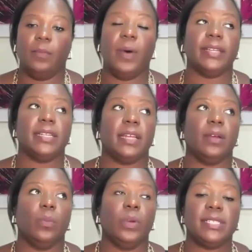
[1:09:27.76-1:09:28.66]
But
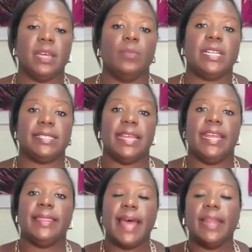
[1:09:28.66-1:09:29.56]
when someone is
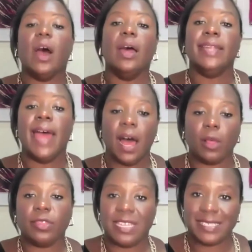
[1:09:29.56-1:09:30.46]
in that
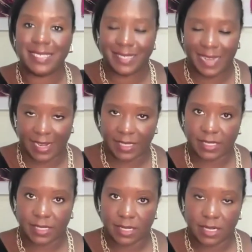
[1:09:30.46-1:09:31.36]
unhealthy
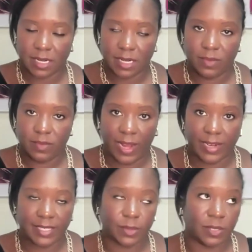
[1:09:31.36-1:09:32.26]
state,
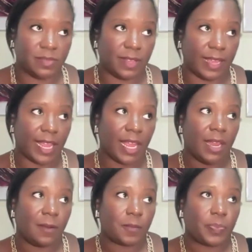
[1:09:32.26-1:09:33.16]
right, it's sort of like
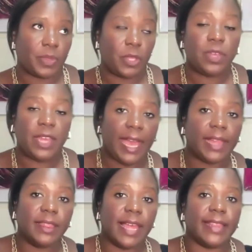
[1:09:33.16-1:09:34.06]
you
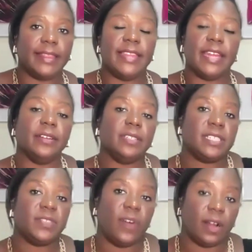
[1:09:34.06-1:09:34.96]
can't let their
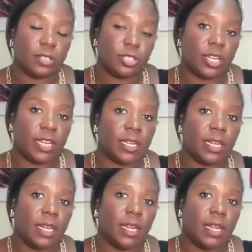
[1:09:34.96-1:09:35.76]
dysfunction